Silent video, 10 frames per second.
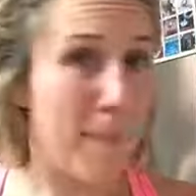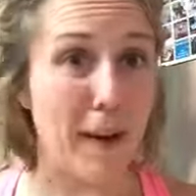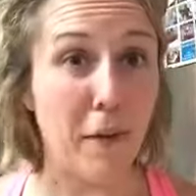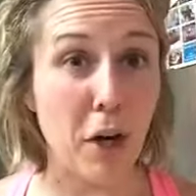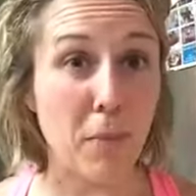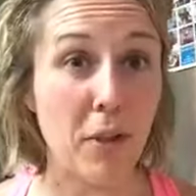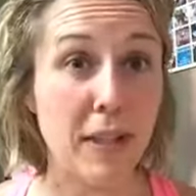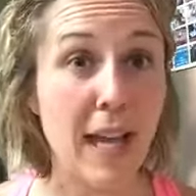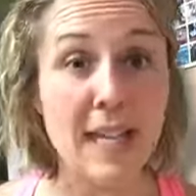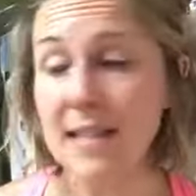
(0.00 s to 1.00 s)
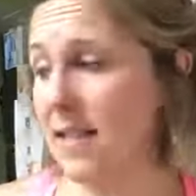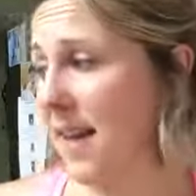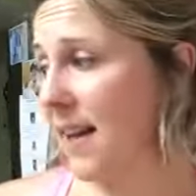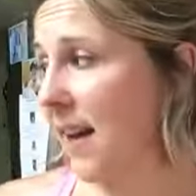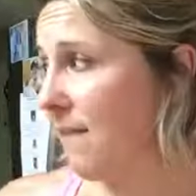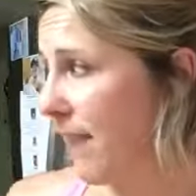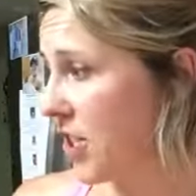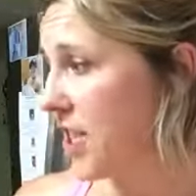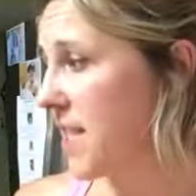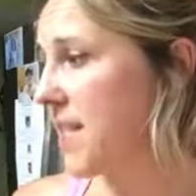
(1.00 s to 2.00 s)
I have hard-boiled eggs to snack on,
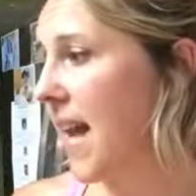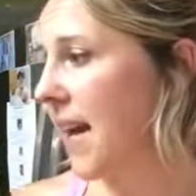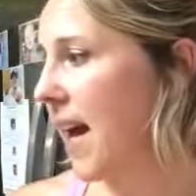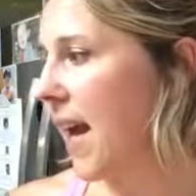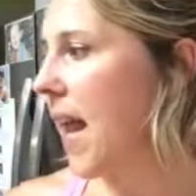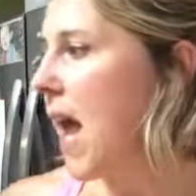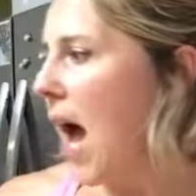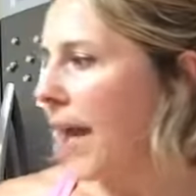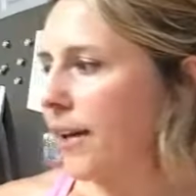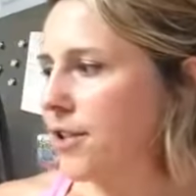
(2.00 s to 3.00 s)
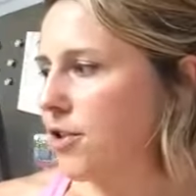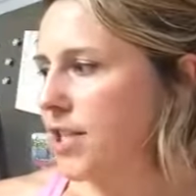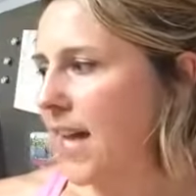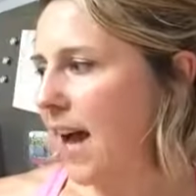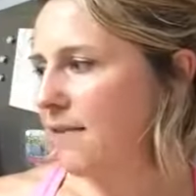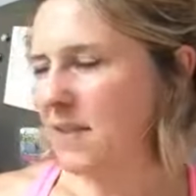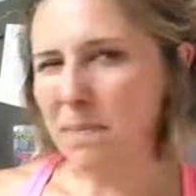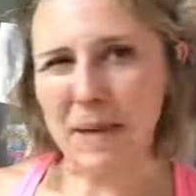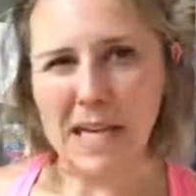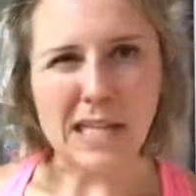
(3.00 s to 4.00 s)
veggies to snack on. I also just have some
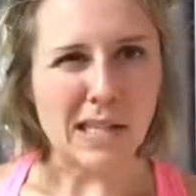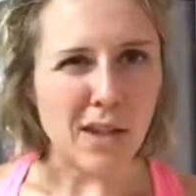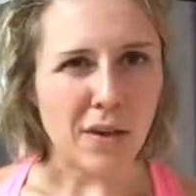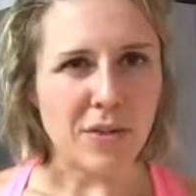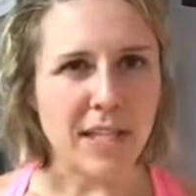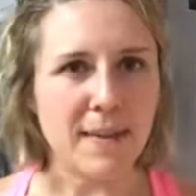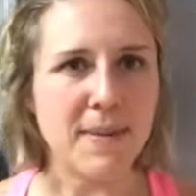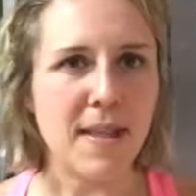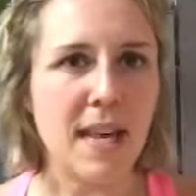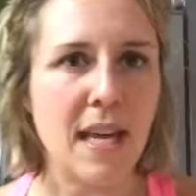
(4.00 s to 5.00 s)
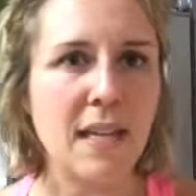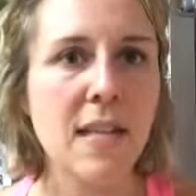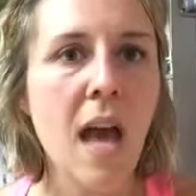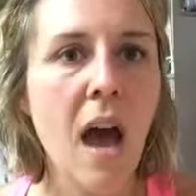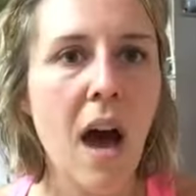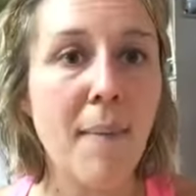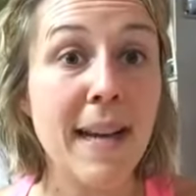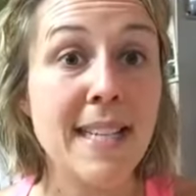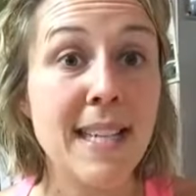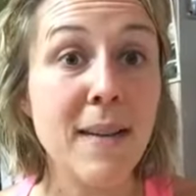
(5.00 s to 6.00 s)
peanuts and those types of things.
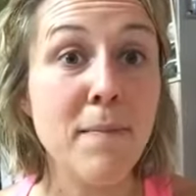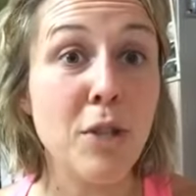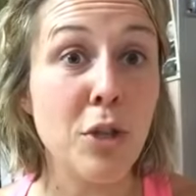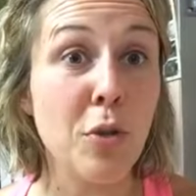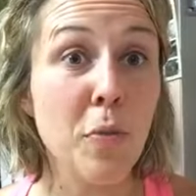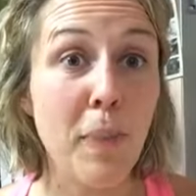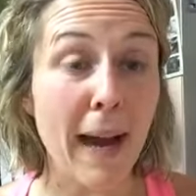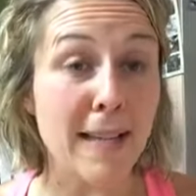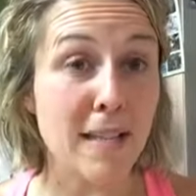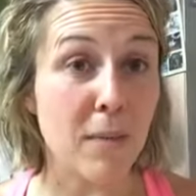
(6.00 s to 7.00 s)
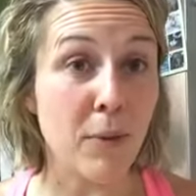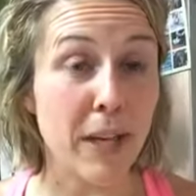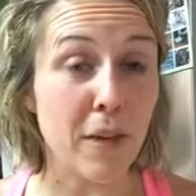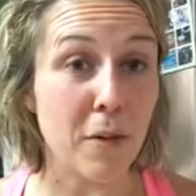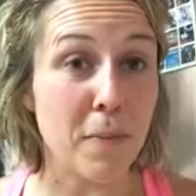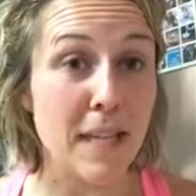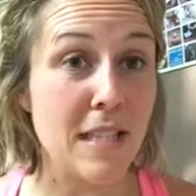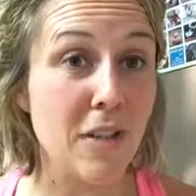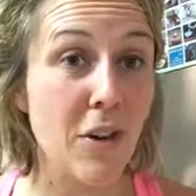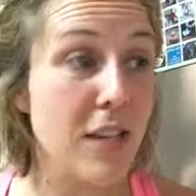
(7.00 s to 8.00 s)
I did too buy some regular
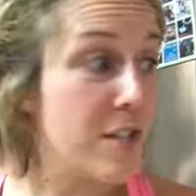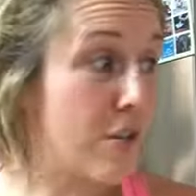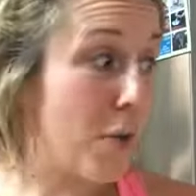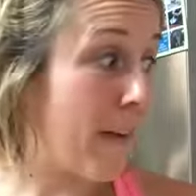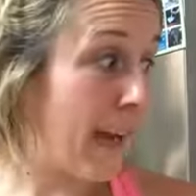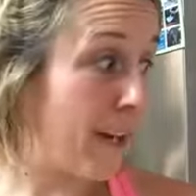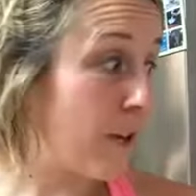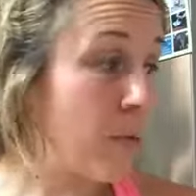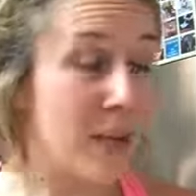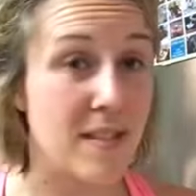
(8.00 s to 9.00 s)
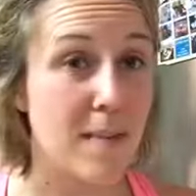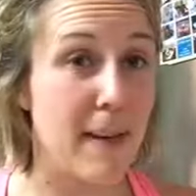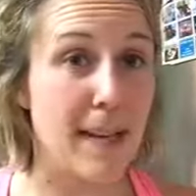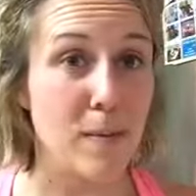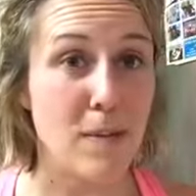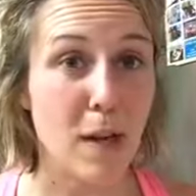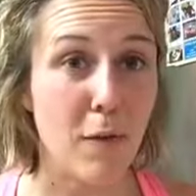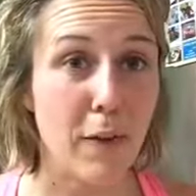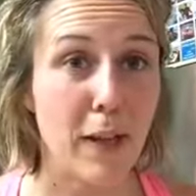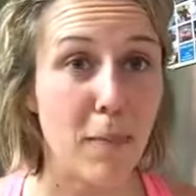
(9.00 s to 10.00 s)
pizza crust, so if Aaron wants to make
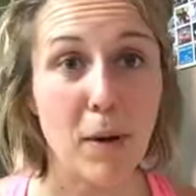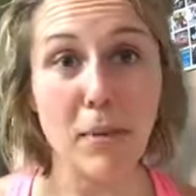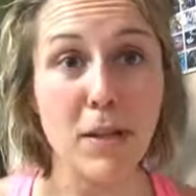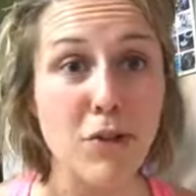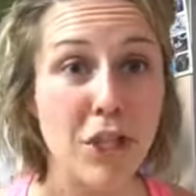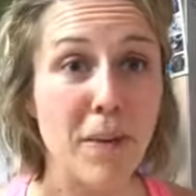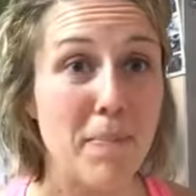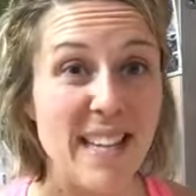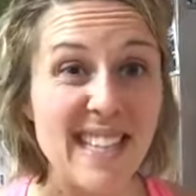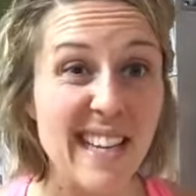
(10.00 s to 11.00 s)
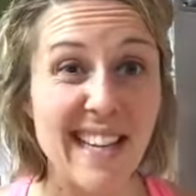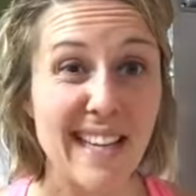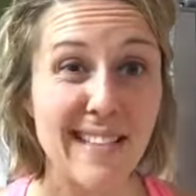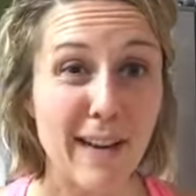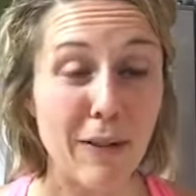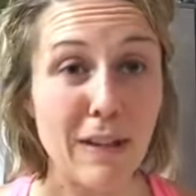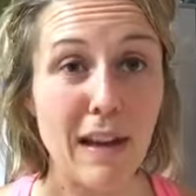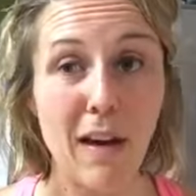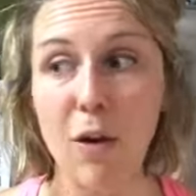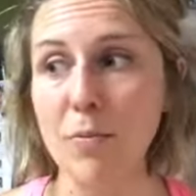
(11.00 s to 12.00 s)
himself like a barbecue chicken pizza, he has
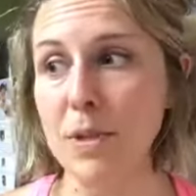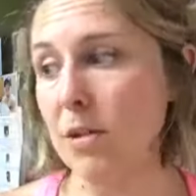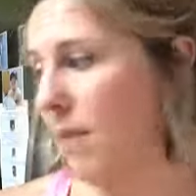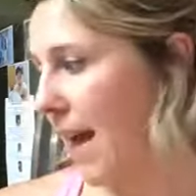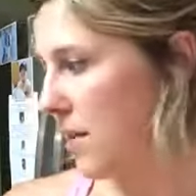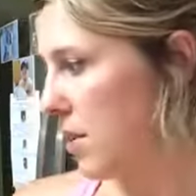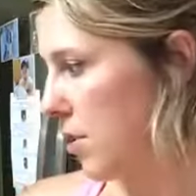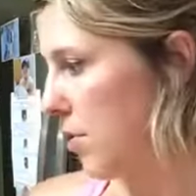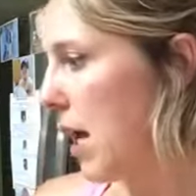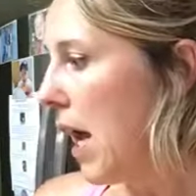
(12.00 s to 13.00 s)
everything at home to do that too.